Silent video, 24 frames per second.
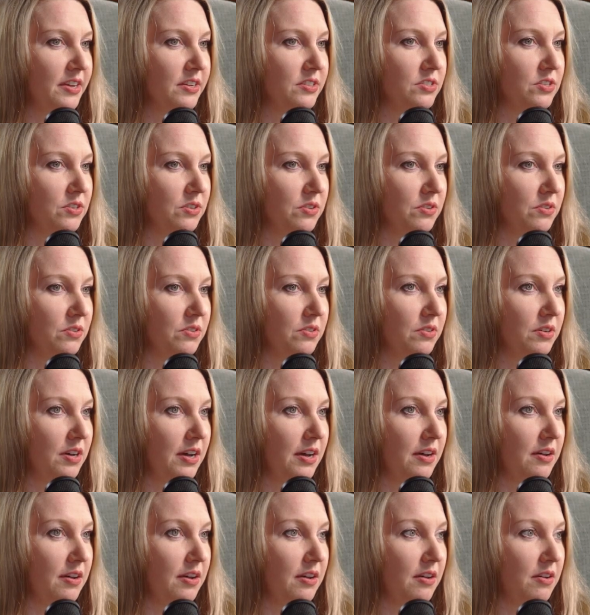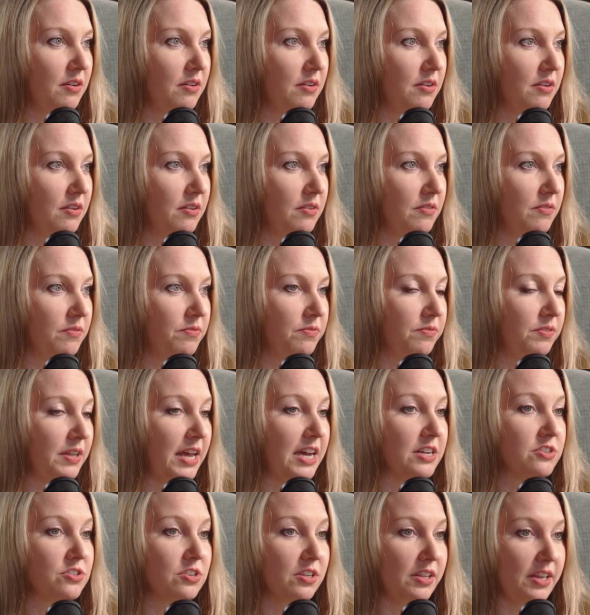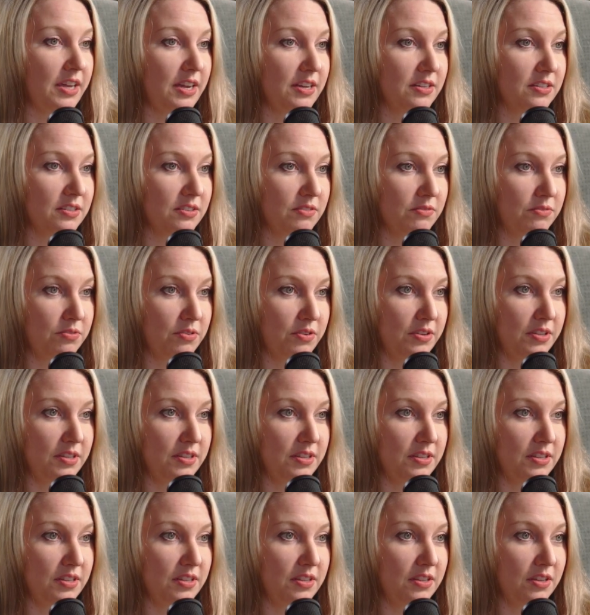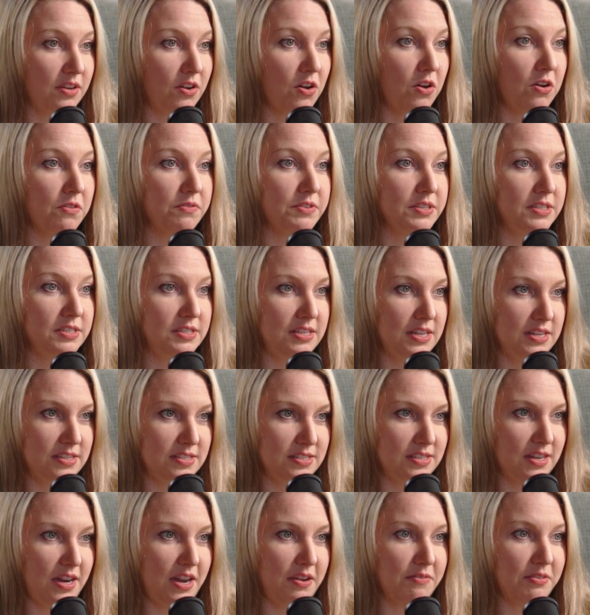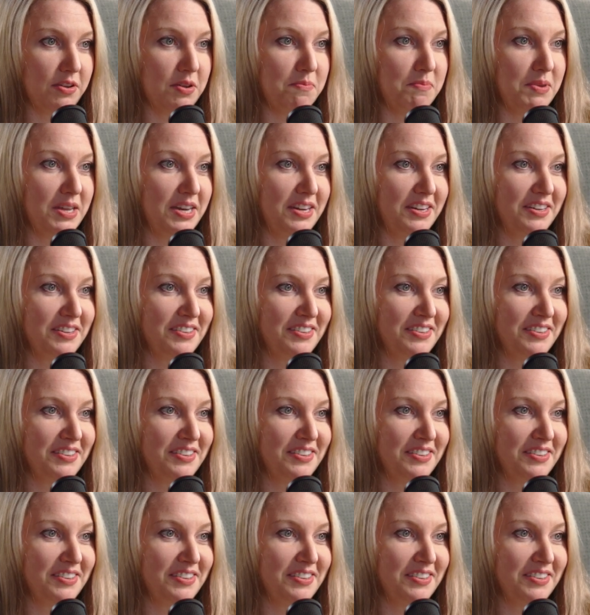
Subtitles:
to flagellate for the COVID sins that I've committed.